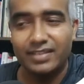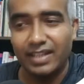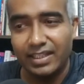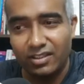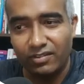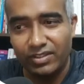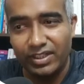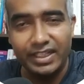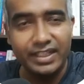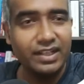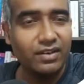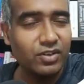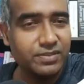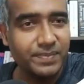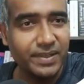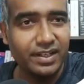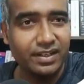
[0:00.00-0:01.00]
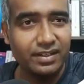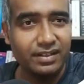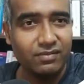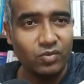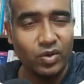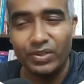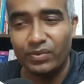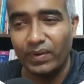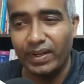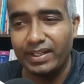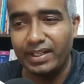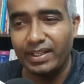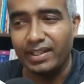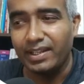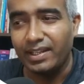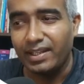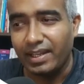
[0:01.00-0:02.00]
Size of the data was bigger,
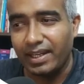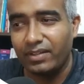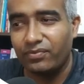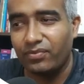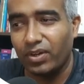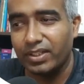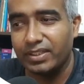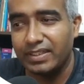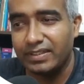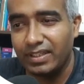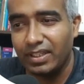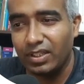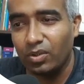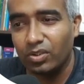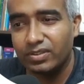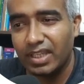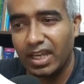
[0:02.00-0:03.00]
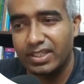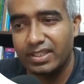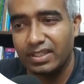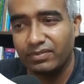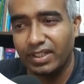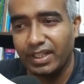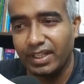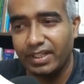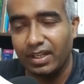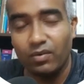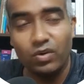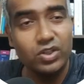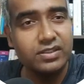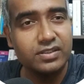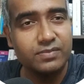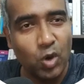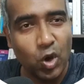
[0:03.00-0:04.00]
120, and for the zero, size of the data
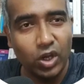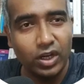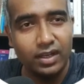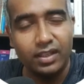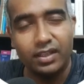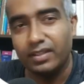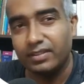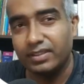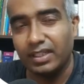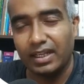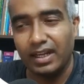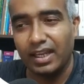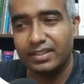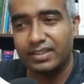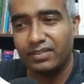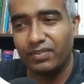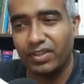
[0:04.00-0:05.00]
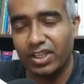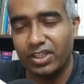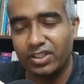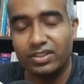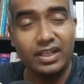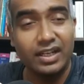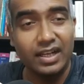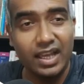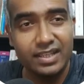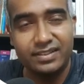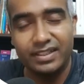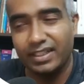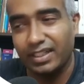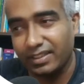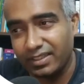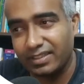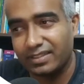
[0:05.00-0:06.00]
was small. The class
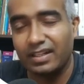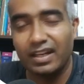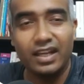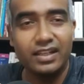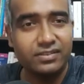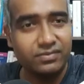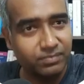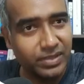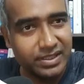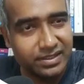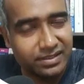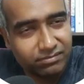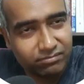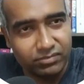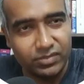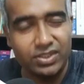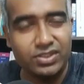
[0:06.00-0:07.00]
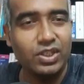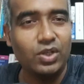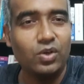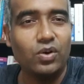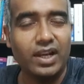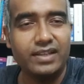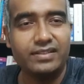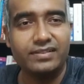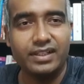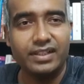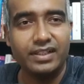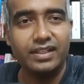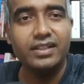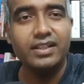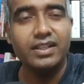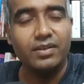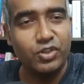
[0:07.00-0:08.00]
data, this class means the zero class
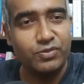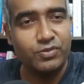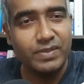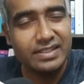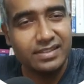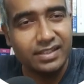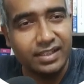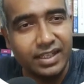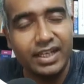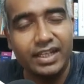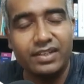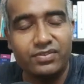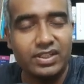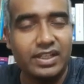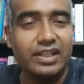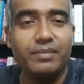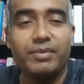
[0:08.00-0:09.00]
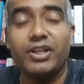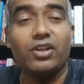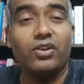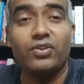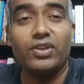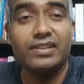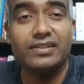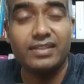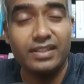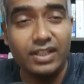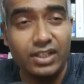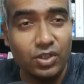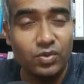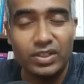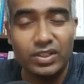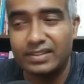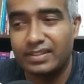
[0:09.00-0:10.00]
data, which means the negative sentiment, or you can say
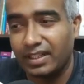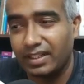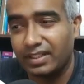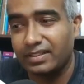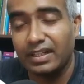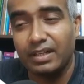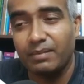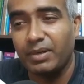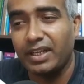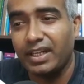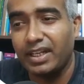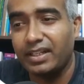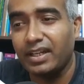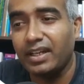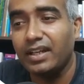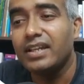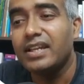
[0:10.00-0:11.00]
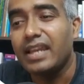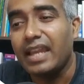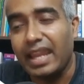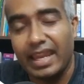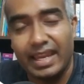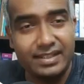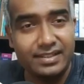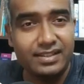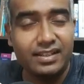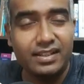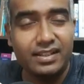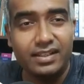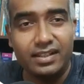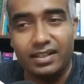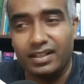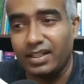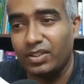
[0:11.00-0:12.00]
the neutral sentiment data, had
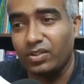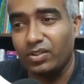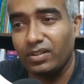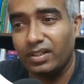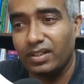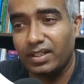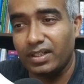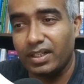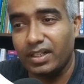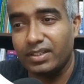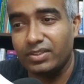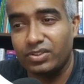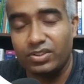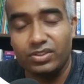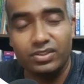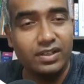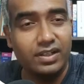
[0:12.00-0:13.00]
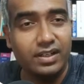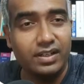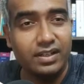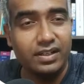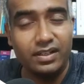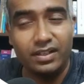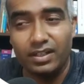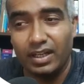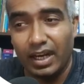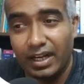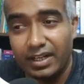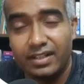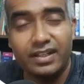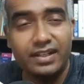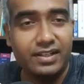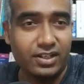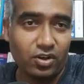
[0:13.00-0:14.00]

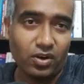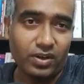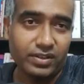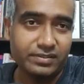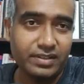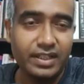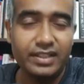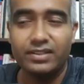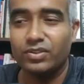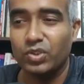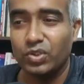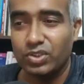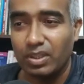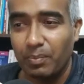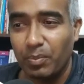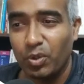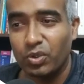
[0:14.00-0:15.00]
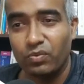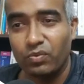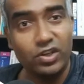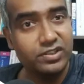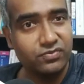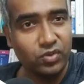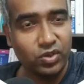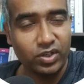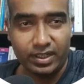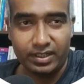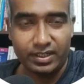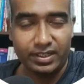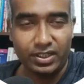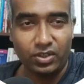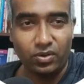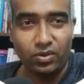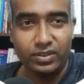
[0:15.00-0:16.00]
100 records, right? So support was for
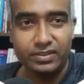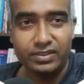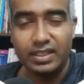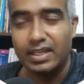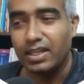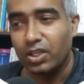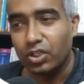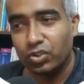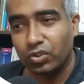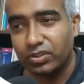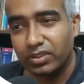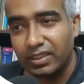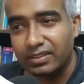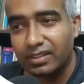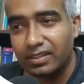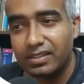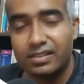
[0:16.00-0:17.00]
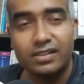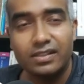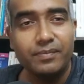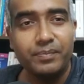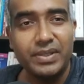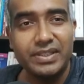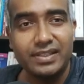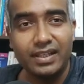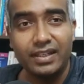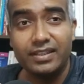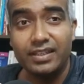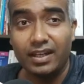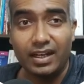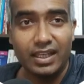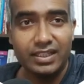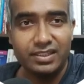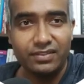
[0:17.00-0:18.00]
100 records. So this is basically
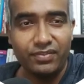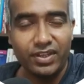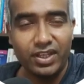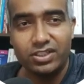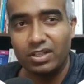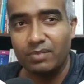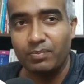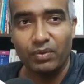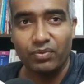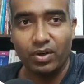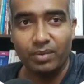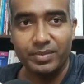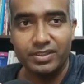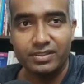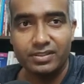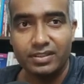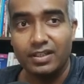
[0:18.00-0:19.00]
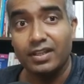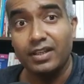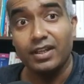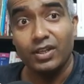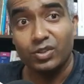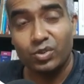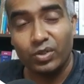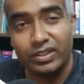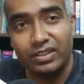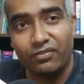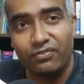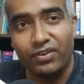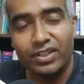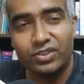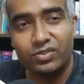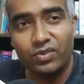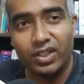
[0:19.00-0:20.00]
the classification performance. So in
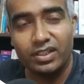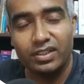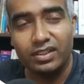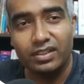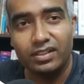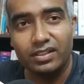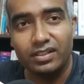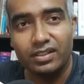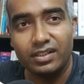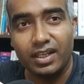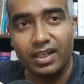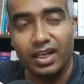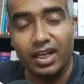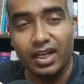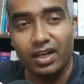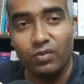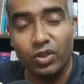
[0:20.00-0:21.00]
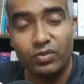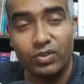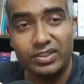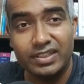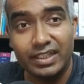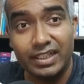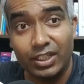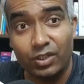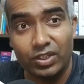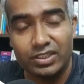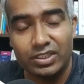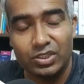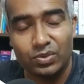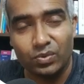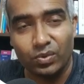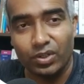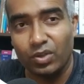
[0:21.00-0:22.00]
the first one, what was that?
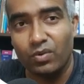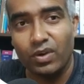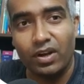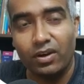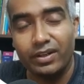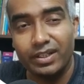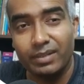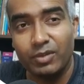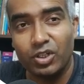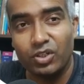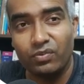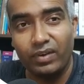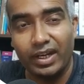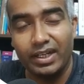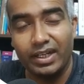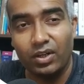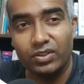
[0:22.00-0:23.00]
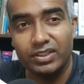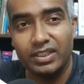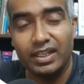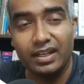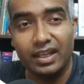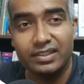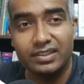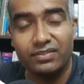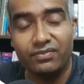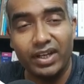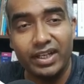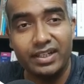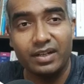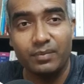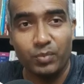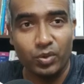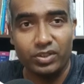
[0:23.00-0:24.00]
Accuracy score. You were not able to find out the
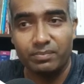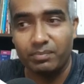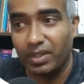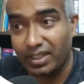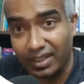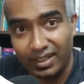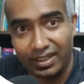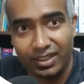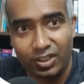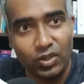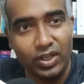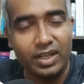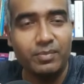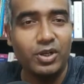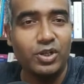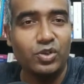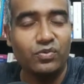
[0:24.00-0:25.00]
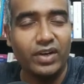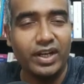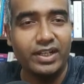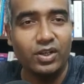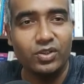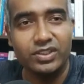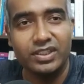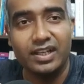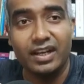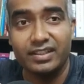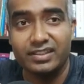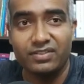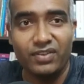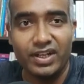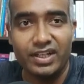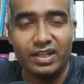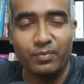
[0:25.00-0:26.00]
classified report, but here you are able to find out the
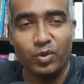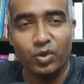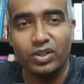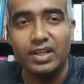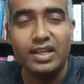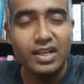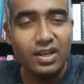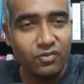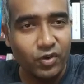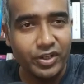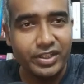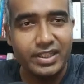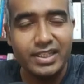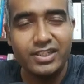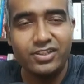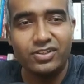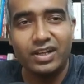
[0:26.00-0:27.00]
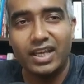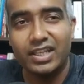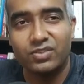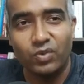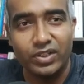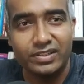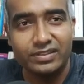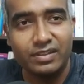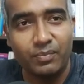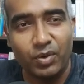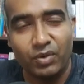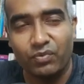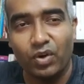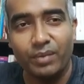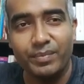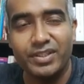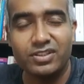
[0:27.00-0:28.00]
classified report. For each class, what is the
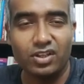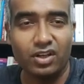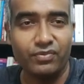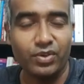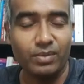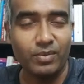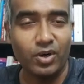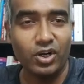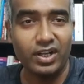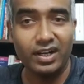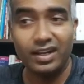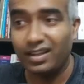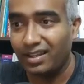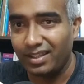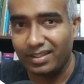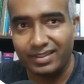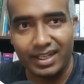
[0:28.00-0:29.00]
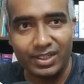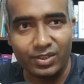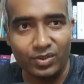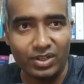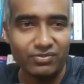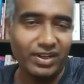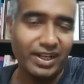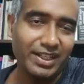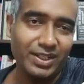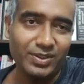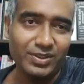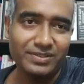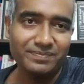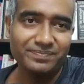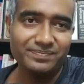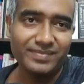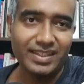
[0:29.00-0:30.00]
performance of your model, that you can find
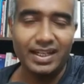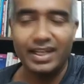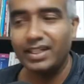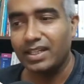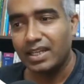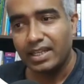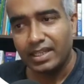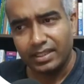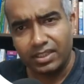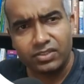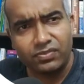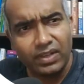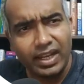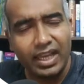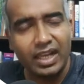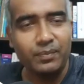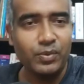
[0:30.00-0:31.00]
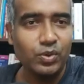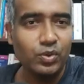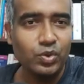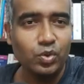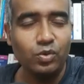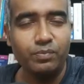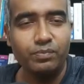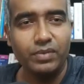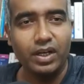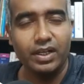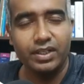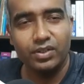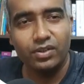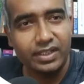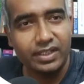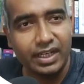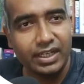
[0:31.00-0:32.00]
out, right? This will help you to
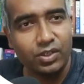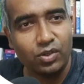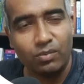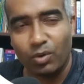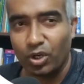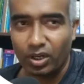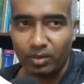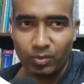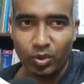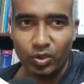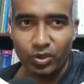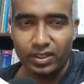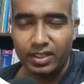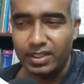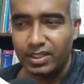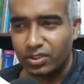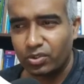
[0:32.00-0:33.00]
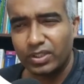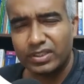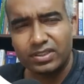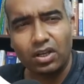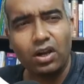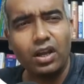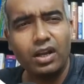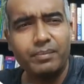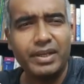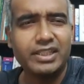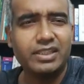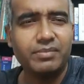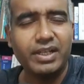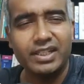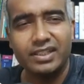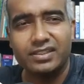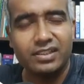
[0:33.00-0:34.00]
train your model more. So it's all
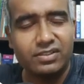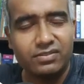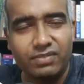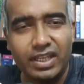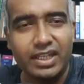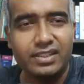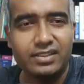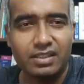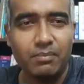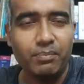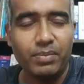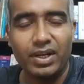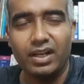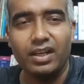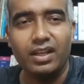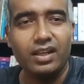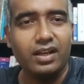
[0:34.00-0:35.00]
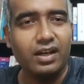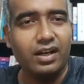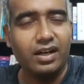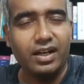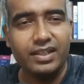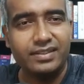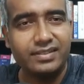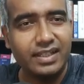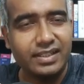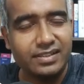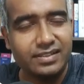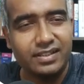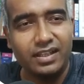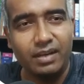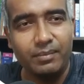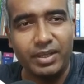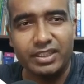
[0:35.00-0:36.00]
mathematics. It's very simple
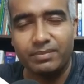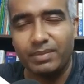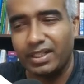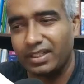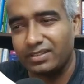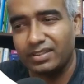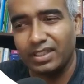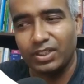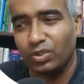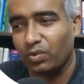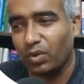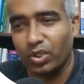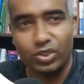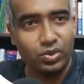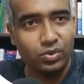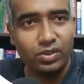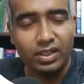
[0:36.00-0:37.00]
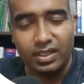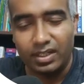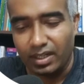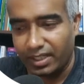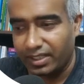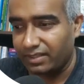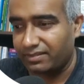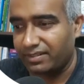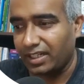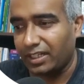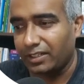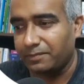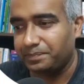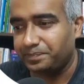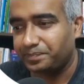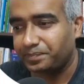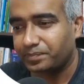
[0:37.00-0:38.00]
statistical mathematics that you want to
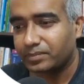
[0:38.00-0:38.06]
understand.